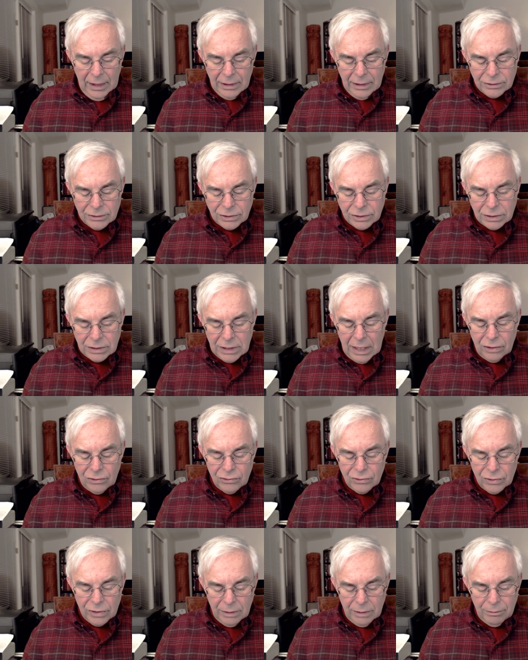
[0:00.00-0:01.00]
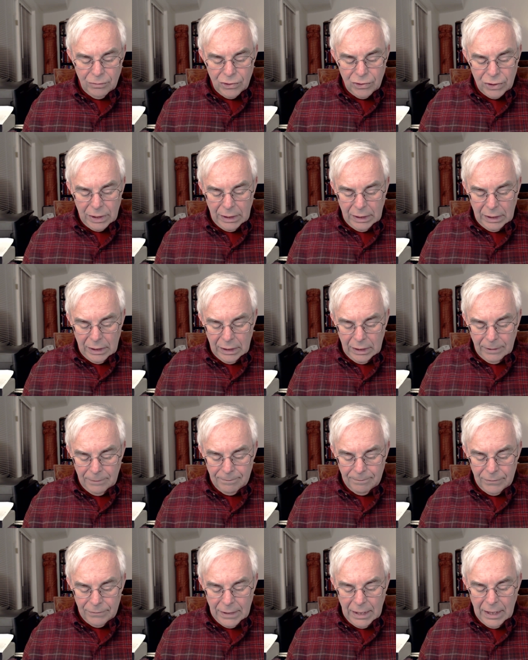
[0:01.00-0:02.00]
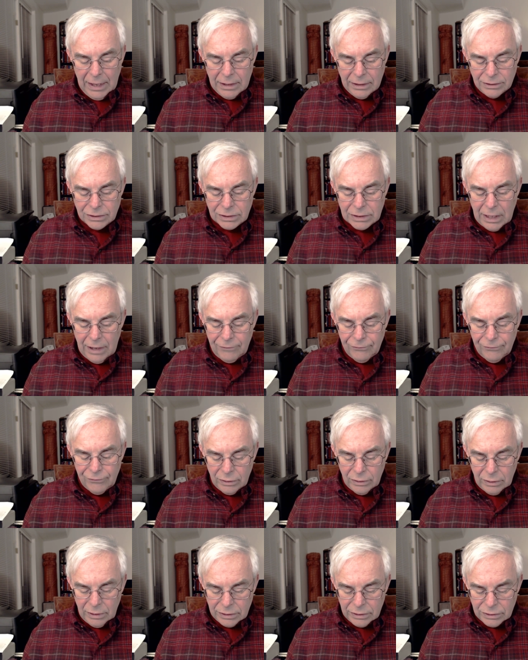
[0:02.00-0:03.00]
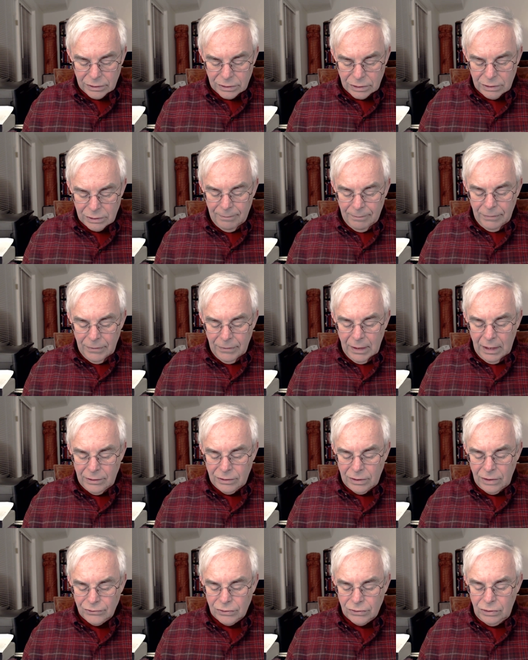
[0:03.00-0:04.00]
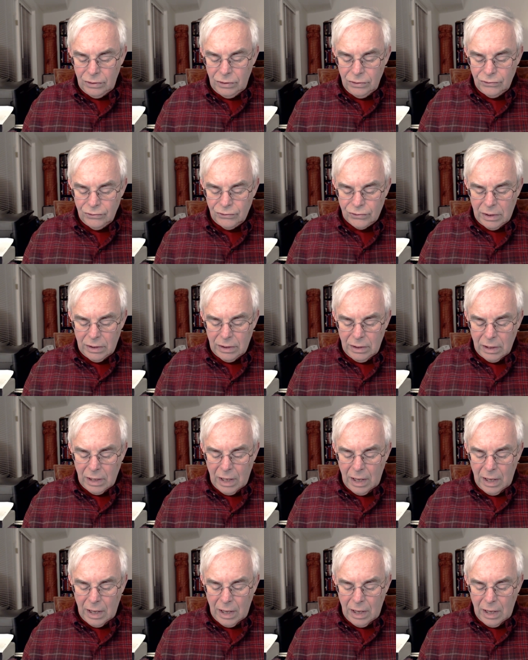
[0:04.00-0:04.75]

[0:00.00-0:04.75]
It's daydream thinking, and it's effortless. It doesn't use any